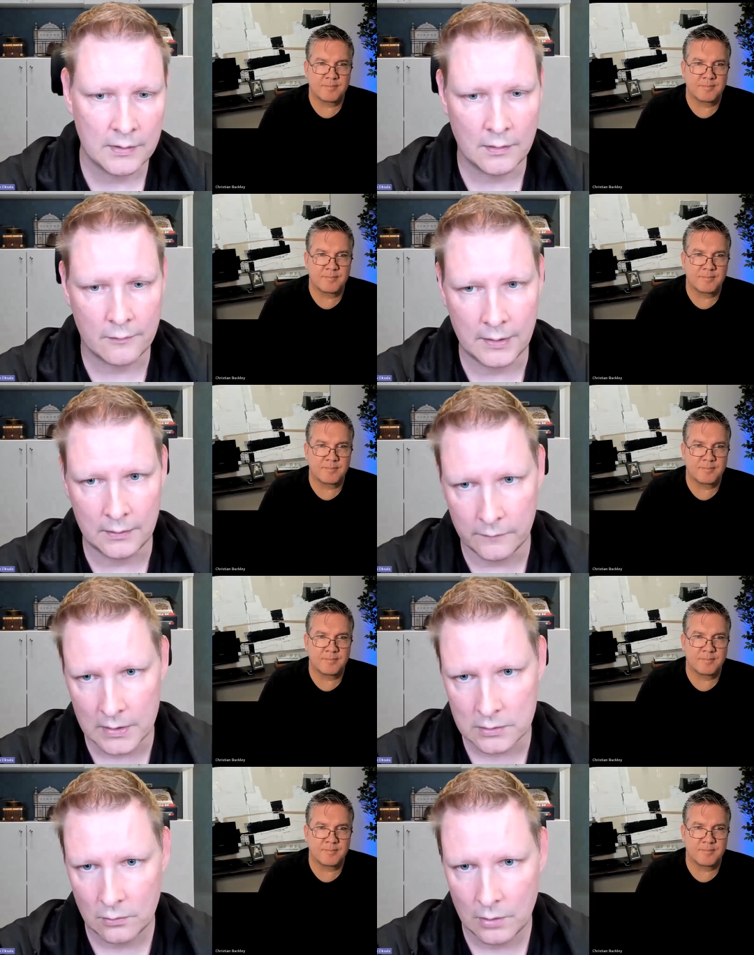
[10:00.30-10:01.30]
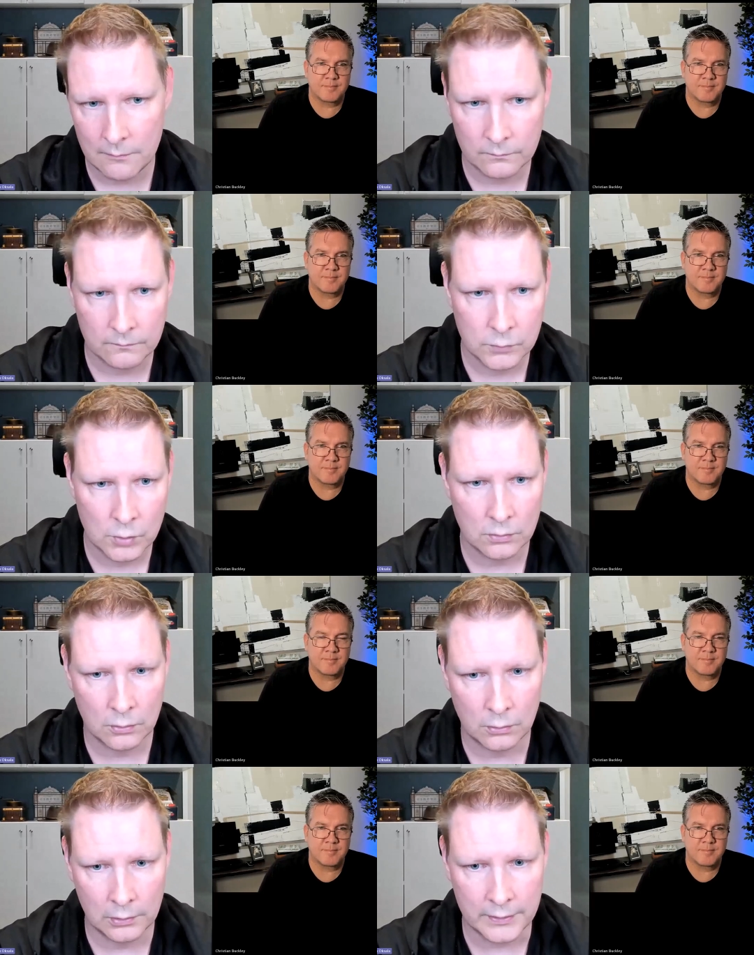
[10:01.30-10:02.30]
Speaker 1: group here in Jyväskylä
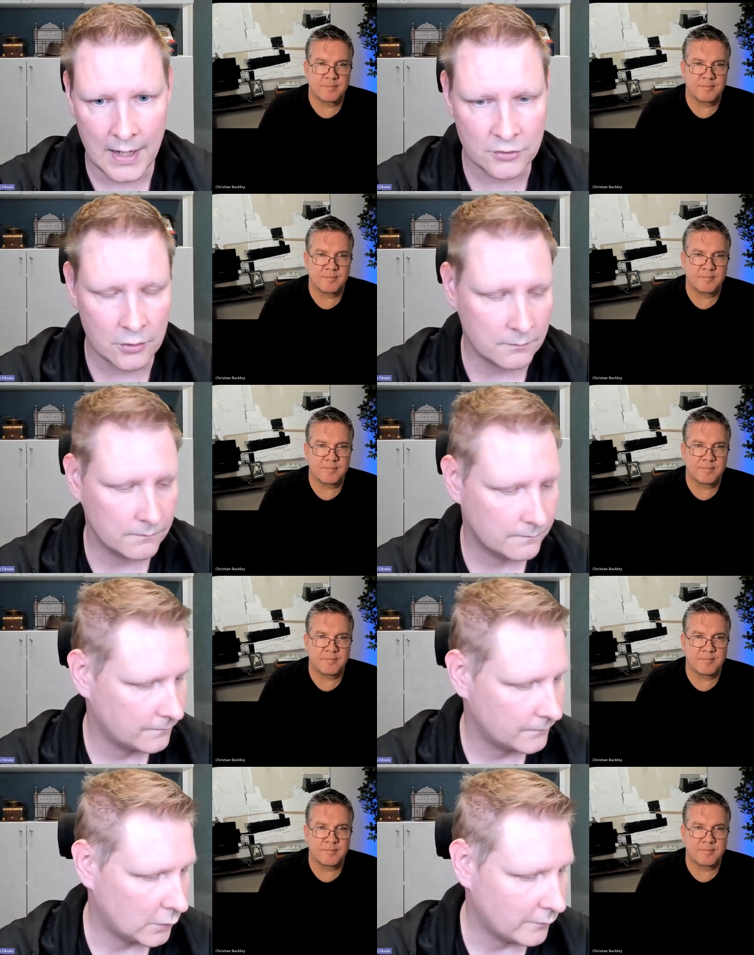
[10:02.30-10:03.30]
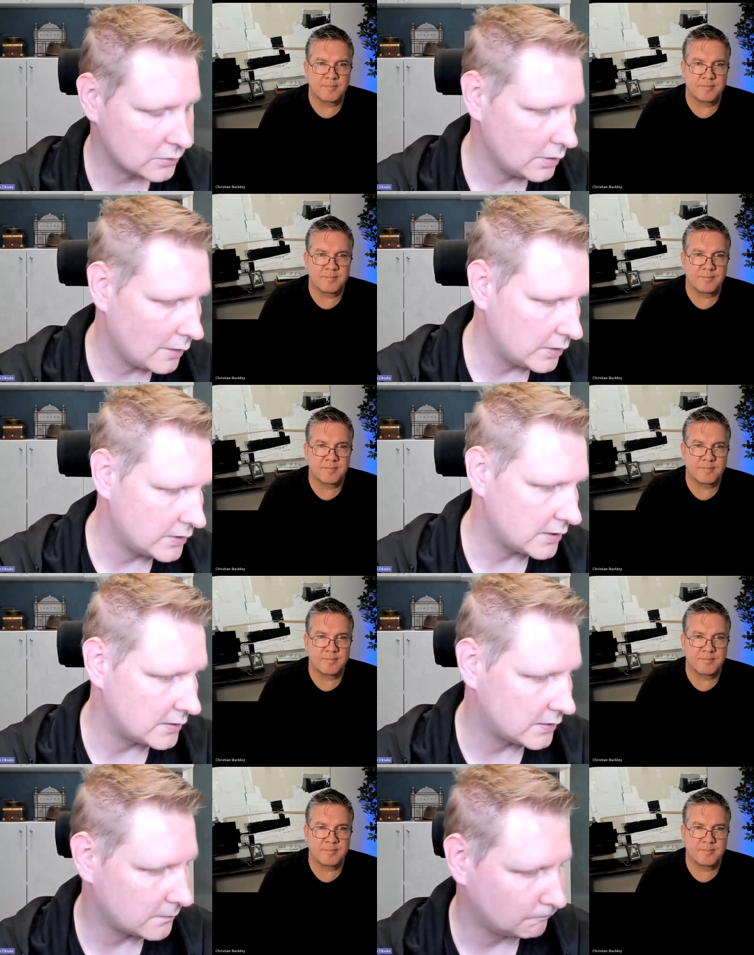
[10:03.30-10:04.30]
called Azure Jyväskylä,
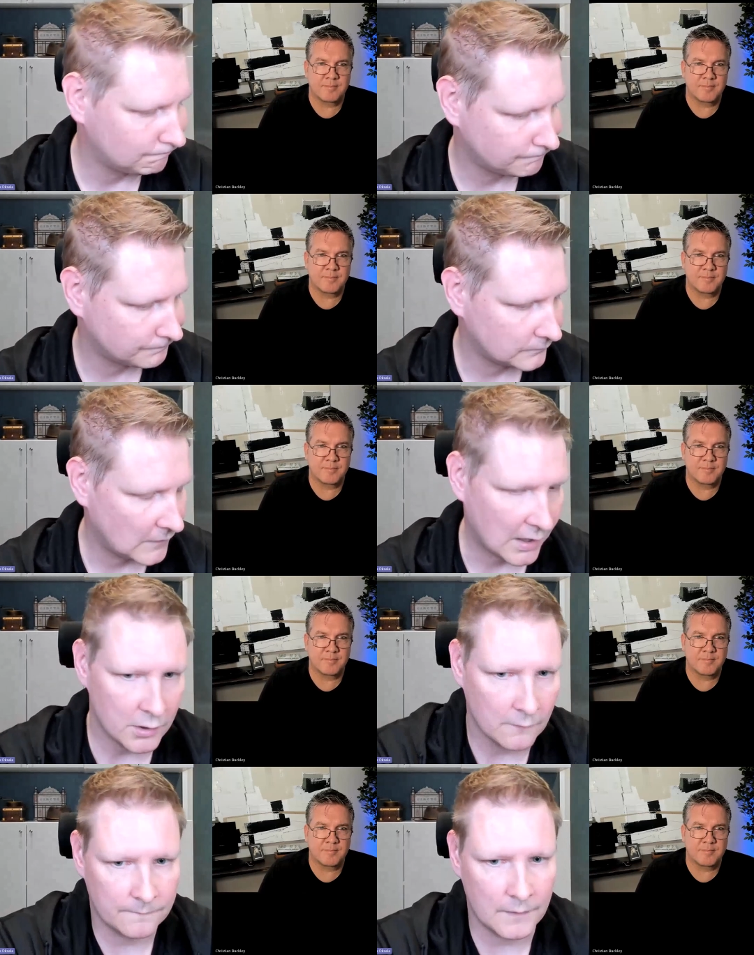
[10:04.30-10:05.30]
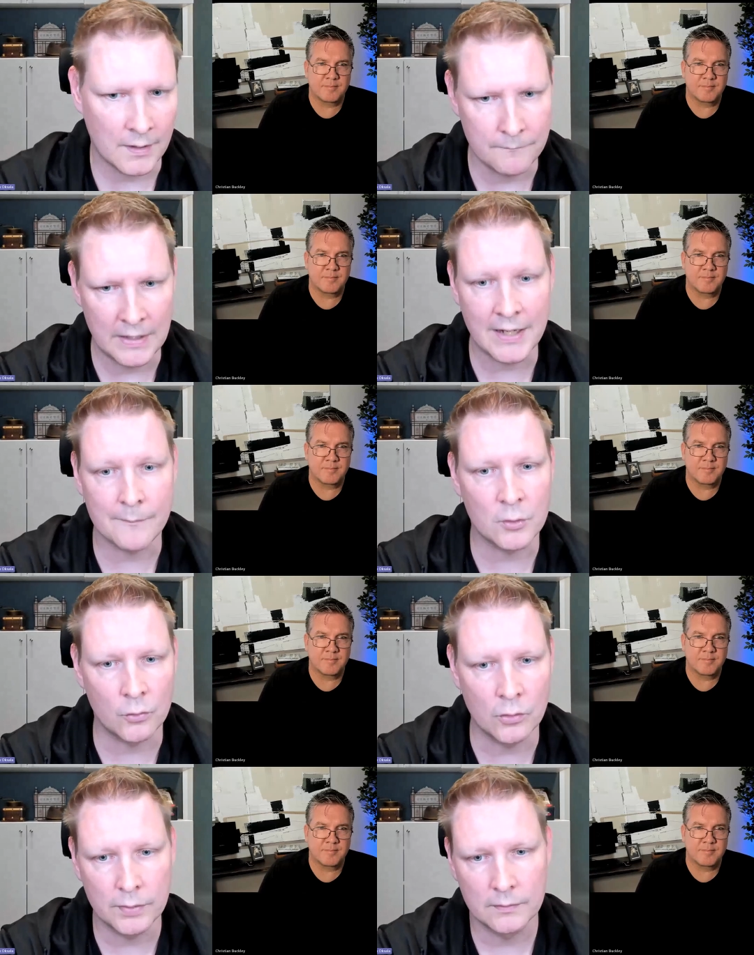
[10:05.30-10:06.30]
which is kind of a
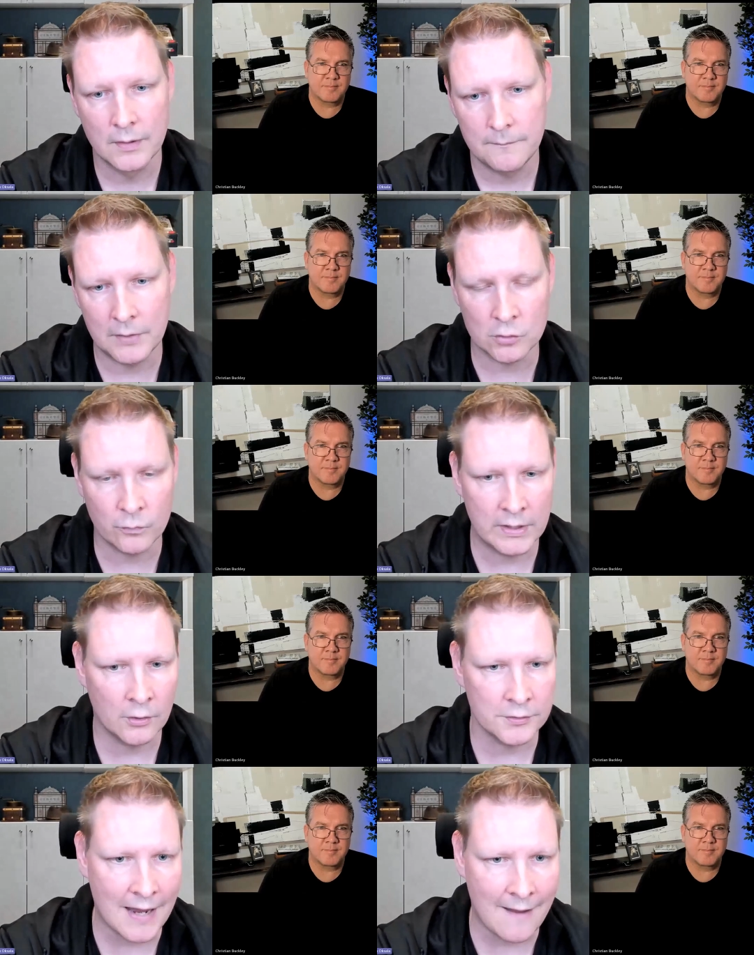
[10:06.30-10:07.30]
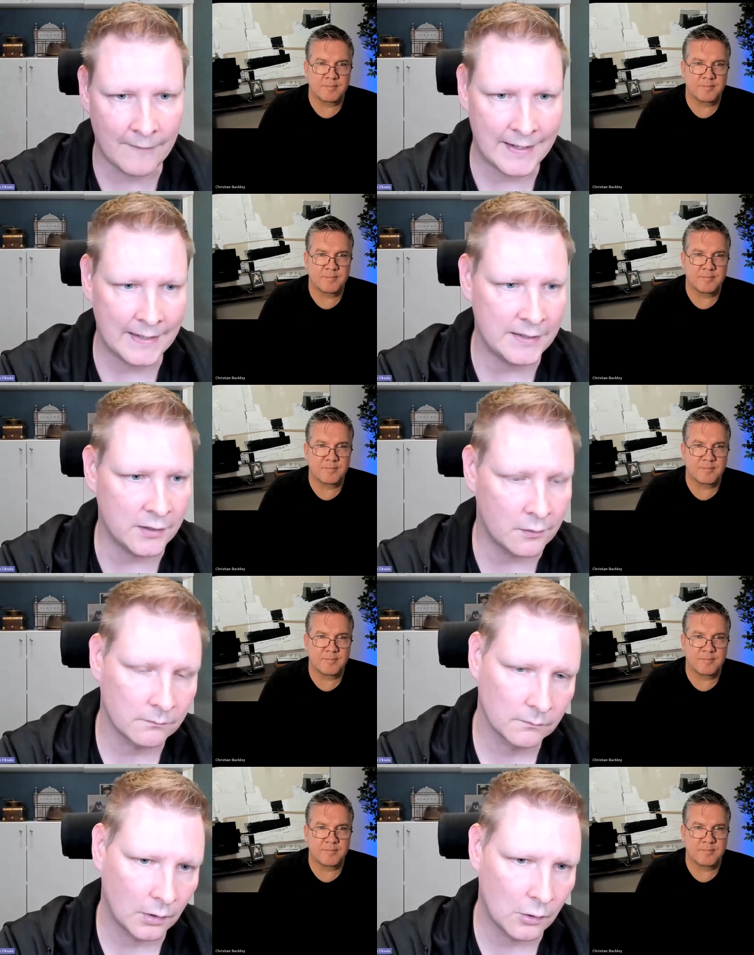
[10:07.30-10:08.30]
meetup group because we don't have any
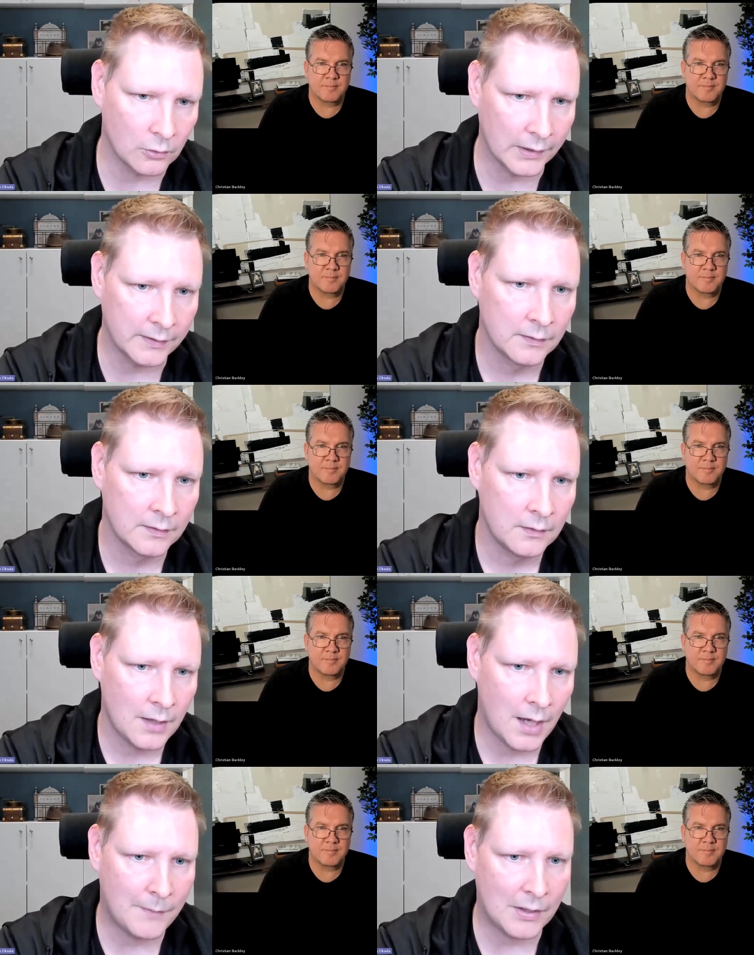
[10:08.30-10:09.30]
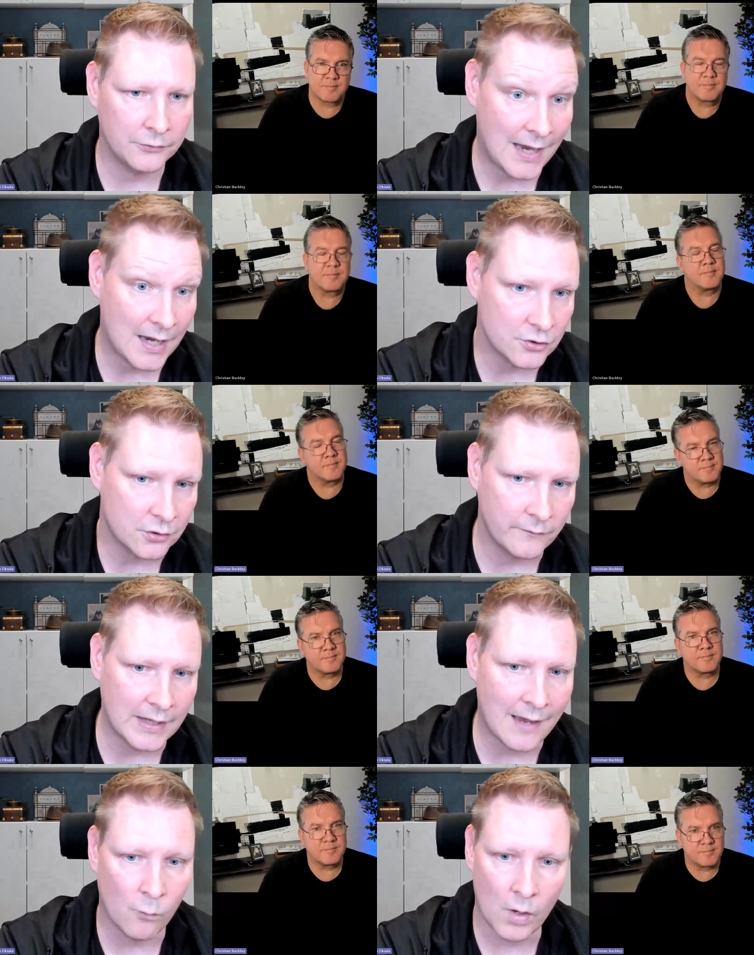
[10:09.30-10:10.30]
here locally about the
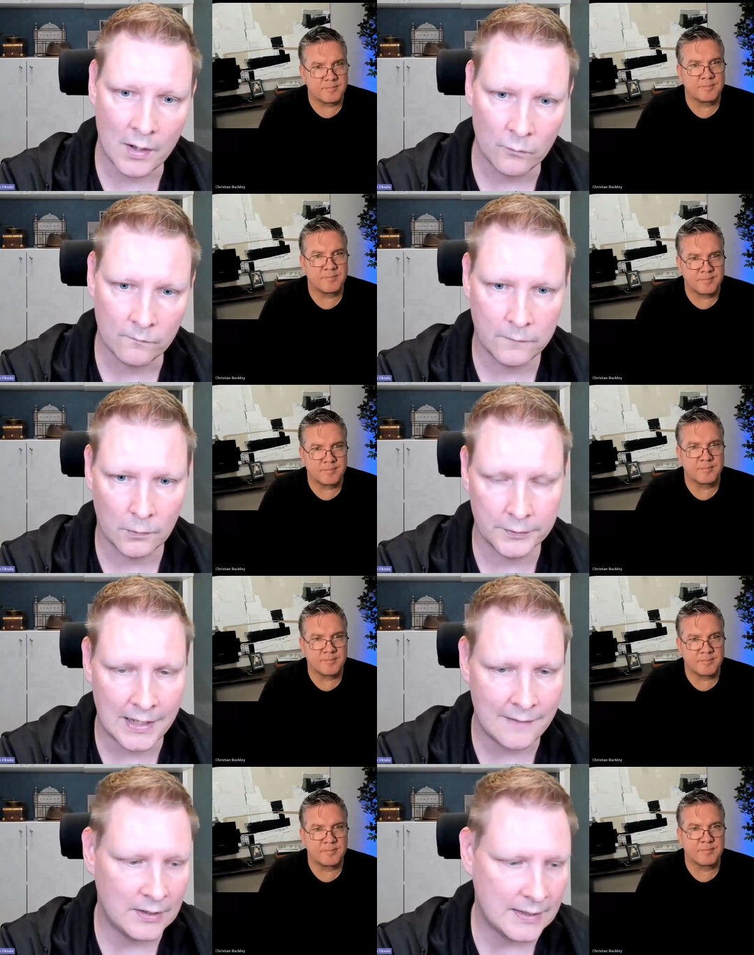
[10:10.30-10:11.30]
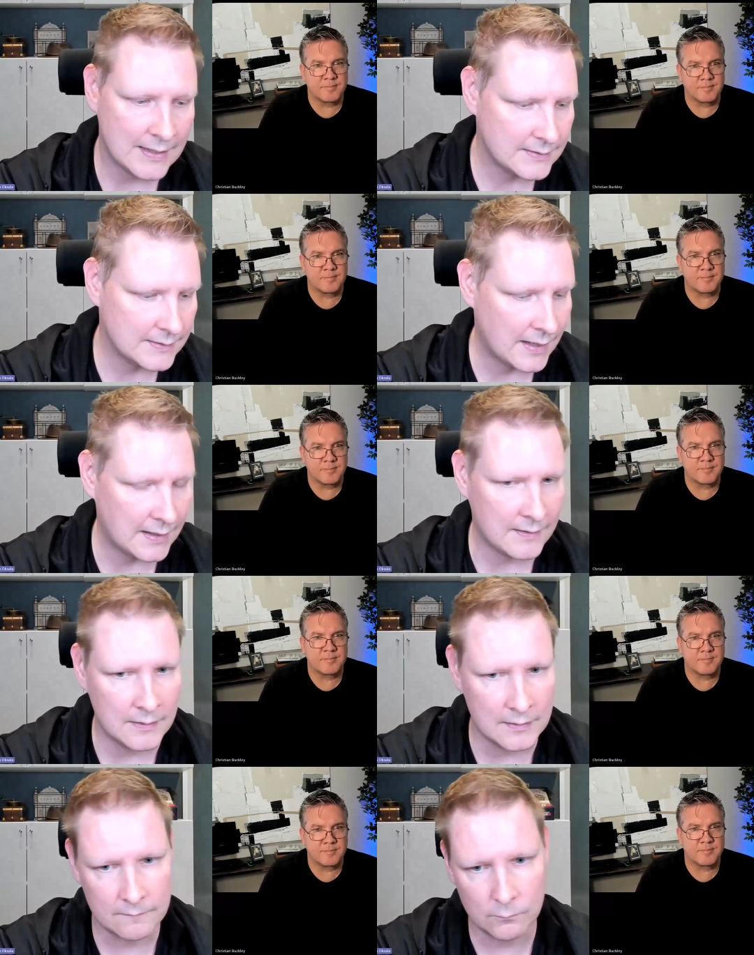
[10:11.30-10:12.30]
Azure. We have one for the A V S
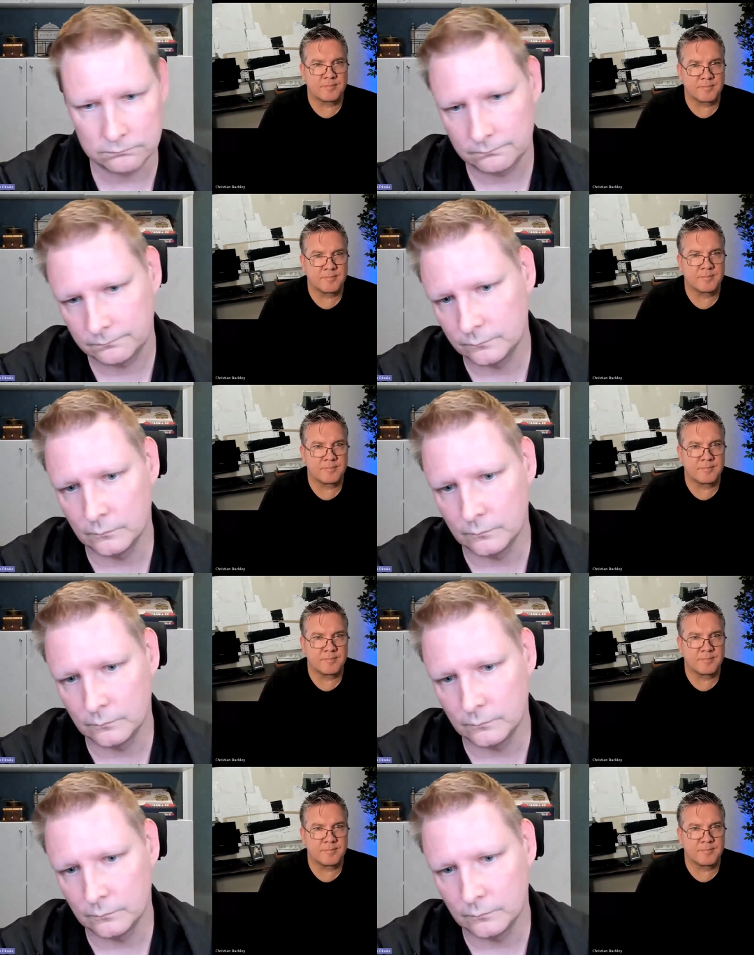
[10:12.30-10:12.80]
and